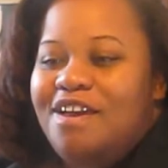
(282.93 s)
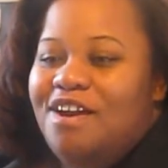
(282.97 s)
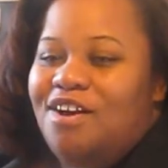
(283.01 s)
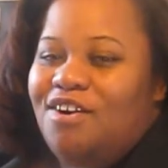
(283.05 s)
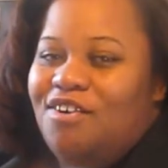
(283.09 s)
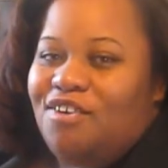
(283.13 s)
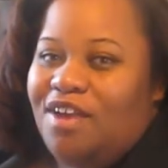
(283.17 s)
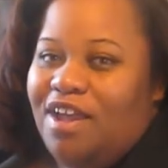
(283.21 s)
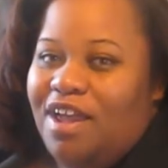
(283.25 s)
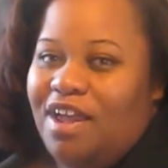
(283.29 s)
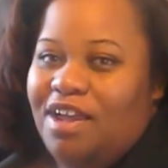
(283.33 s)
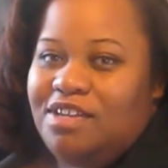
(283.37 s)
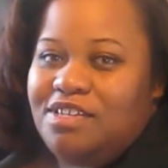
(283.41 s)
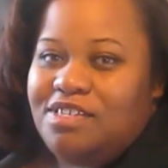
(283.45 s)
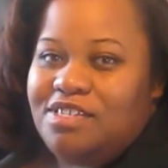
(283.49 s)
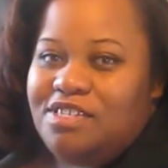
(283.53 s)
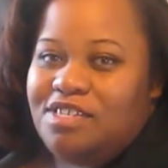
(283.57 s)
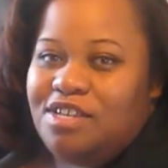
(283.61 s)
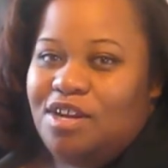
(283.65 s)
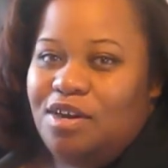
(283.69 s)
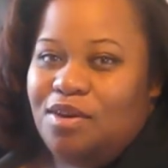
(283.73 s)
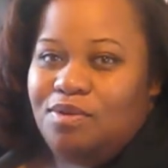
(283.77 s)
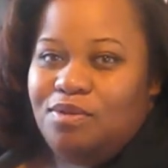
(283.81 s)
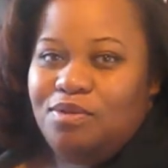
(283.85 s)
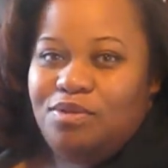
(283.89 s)
Okay,
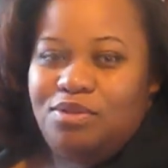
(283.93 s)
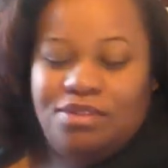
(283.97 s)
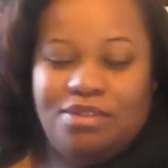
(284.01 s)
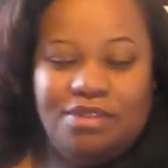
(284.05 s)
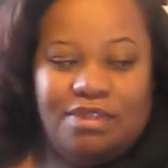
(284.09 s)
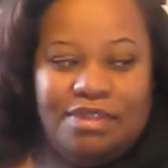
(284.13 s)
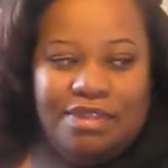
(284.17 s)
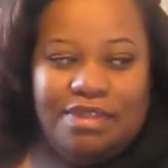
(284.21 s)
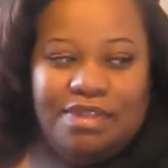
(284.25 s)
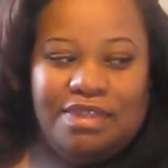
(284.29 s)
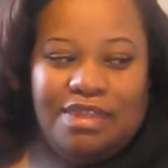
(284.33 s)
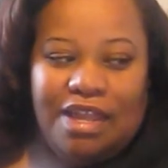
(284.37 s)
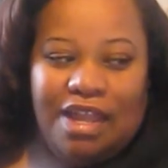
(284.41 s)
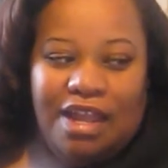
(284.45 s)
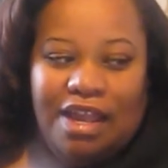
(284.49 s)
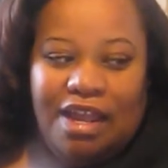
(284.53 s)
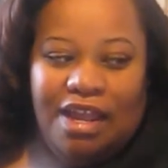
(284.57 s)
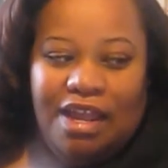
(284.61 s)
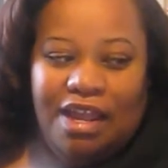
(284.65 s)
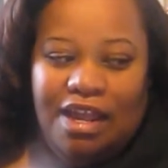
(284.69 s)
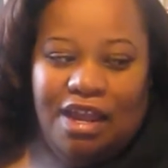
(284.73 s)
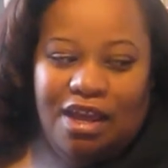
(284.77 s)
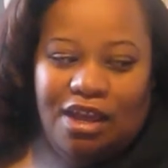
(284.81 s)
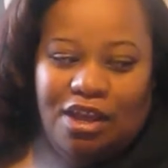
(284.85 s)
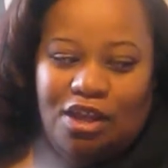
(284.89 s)
so
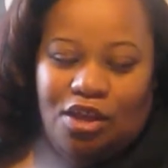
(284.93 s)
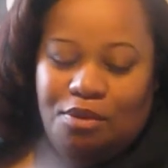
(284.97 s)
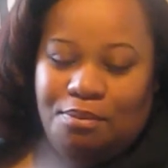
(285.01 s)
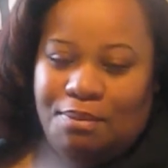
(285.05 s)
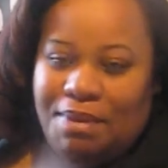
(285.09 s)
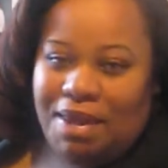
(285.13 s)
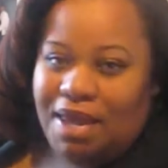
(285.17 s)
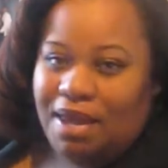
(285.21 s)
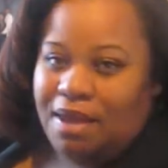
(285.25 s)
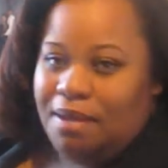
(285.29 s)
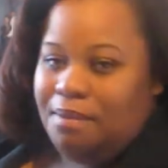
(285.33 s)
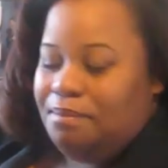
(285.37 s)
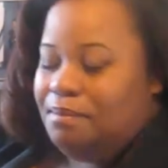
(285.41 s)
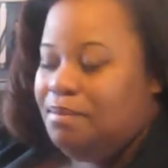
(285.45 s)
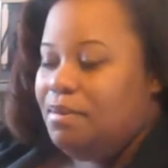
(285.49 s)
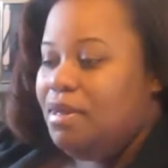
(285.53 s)
thank you, ma'am.